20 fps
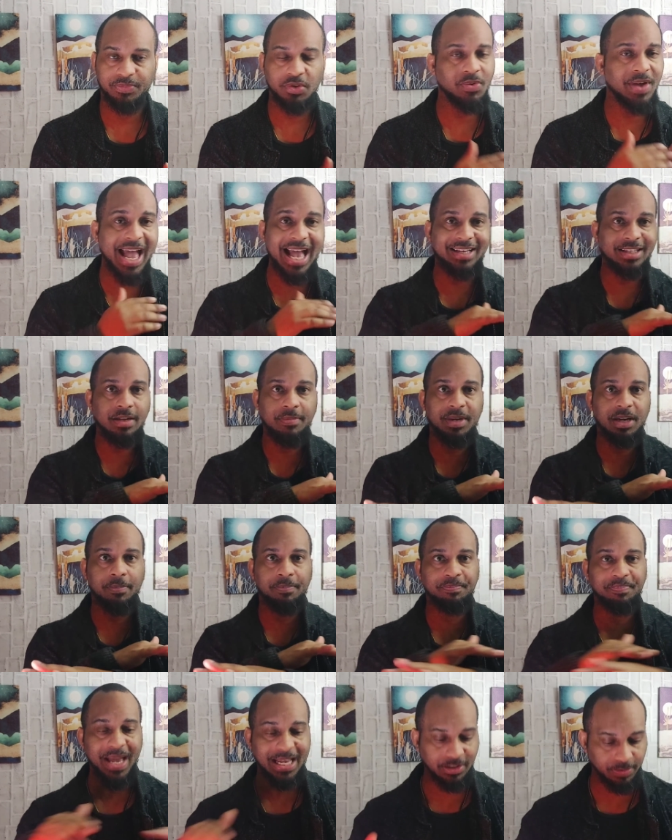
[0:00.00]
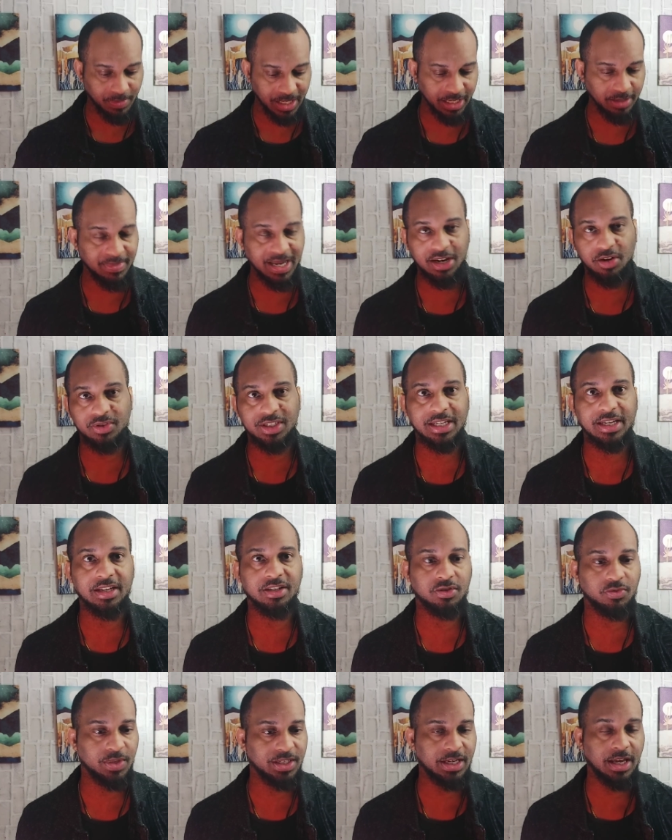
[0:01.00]
You had some of the best money makers in
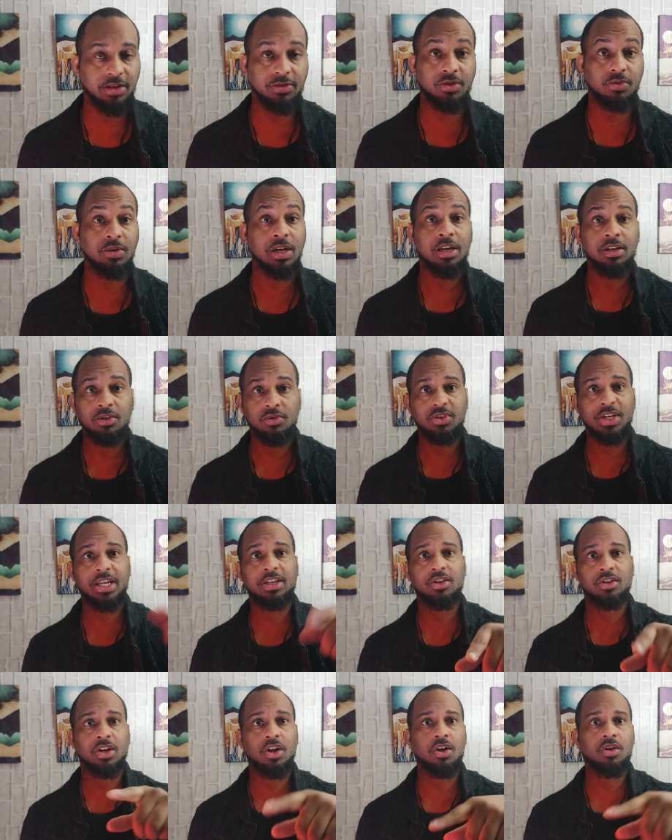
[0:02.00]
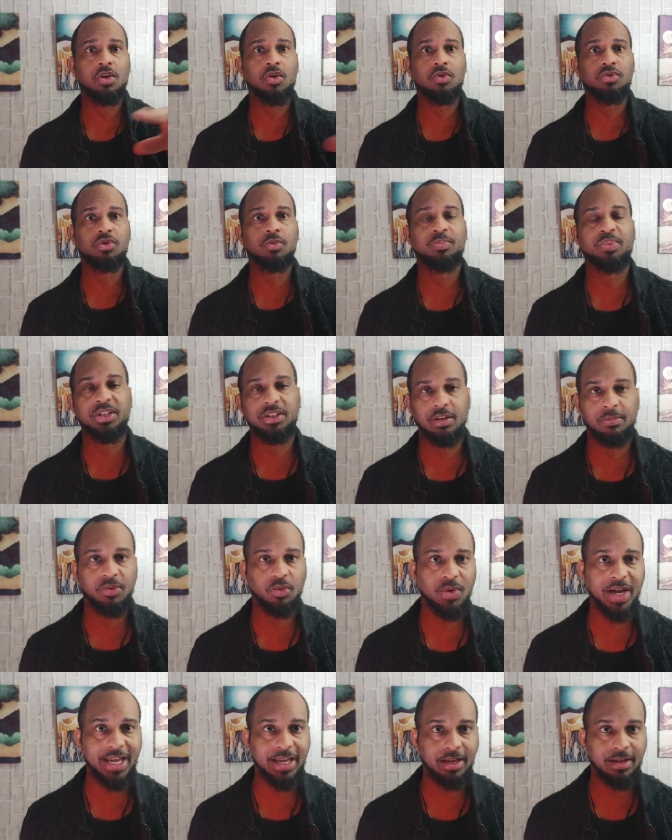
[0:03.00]
history tell you, you take your long holds, you put them
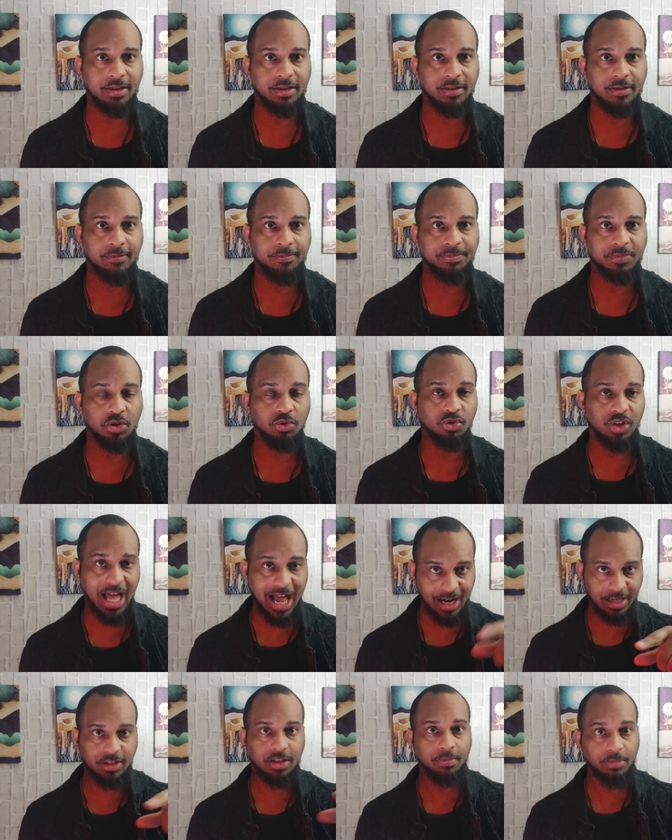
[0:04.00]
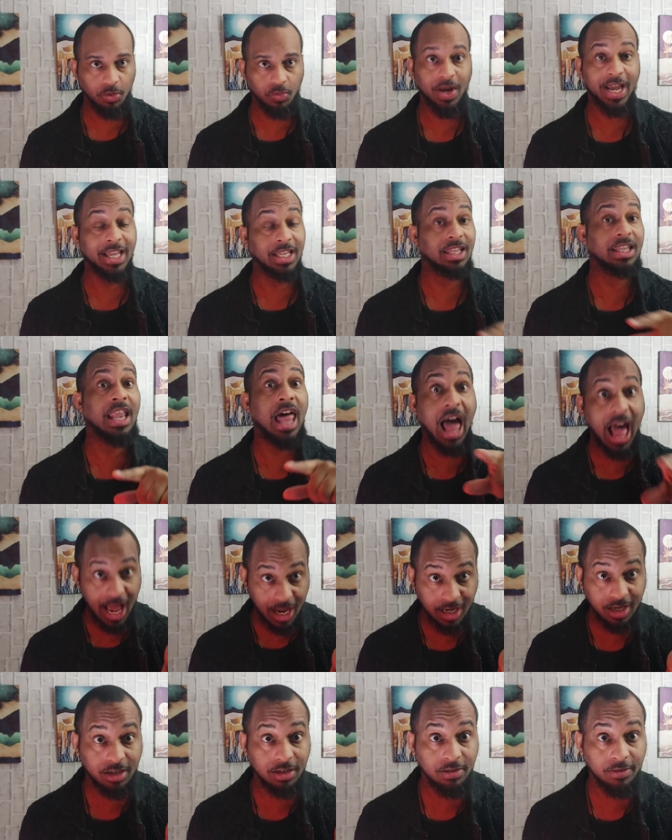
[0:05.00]
away, you lock them away,
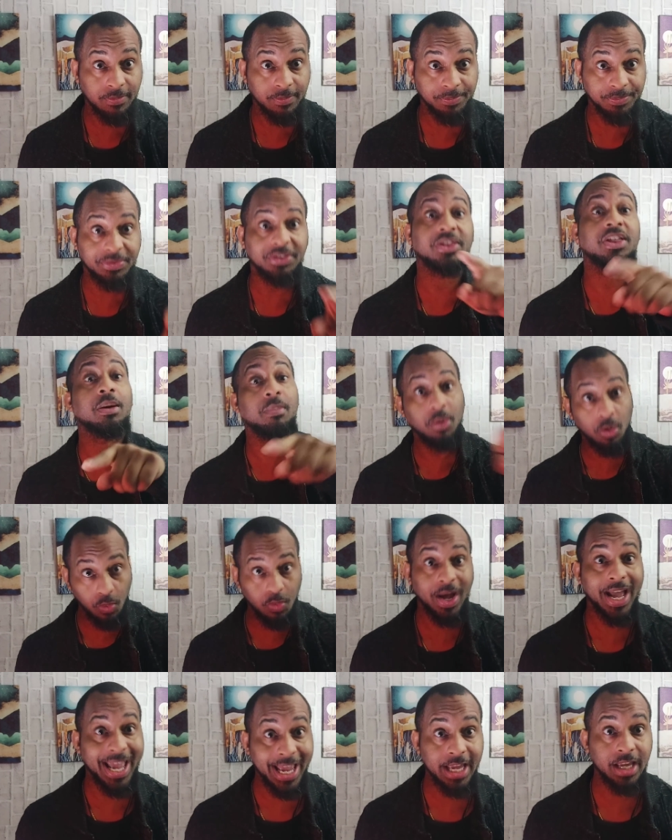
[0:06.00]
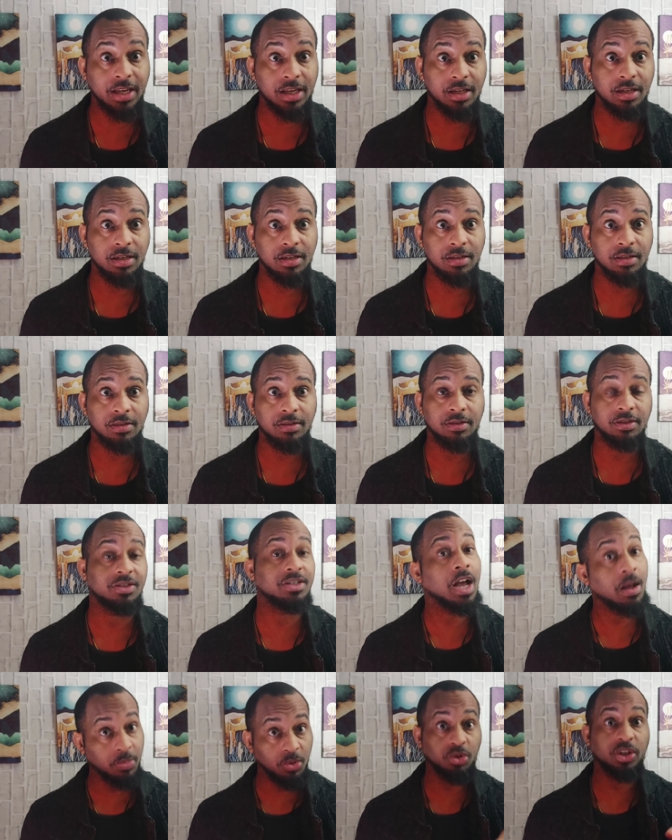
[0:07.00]
lock them away,
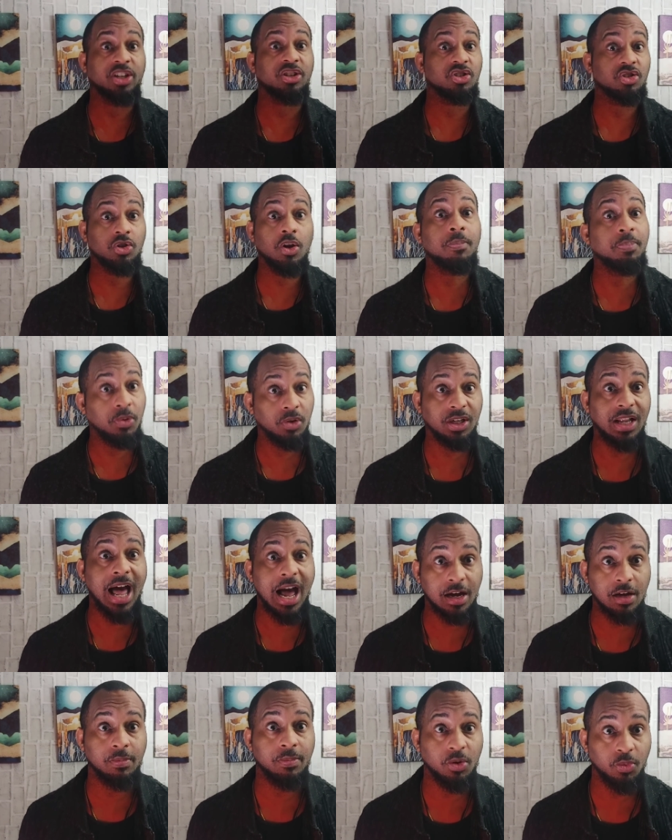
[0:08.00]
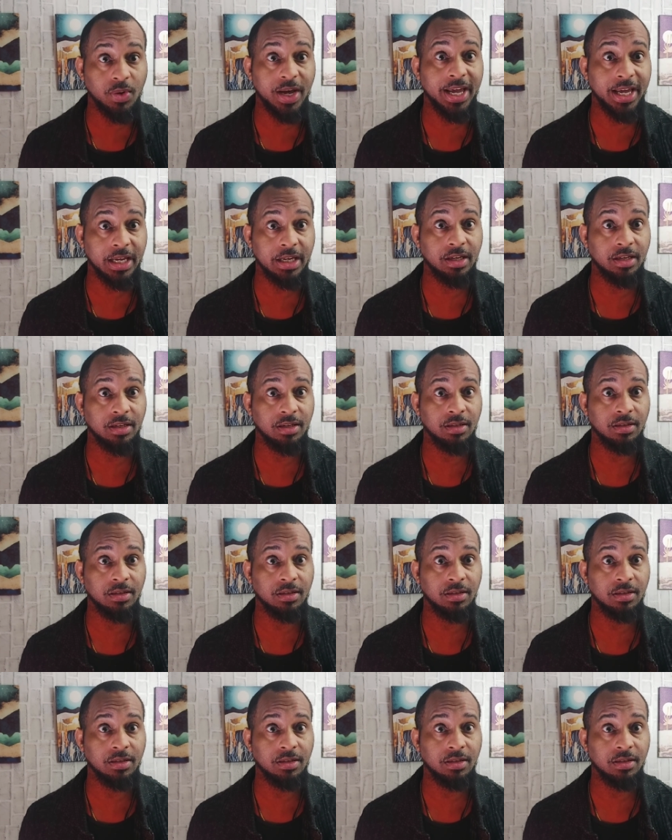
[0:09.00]
double and triple lock them away.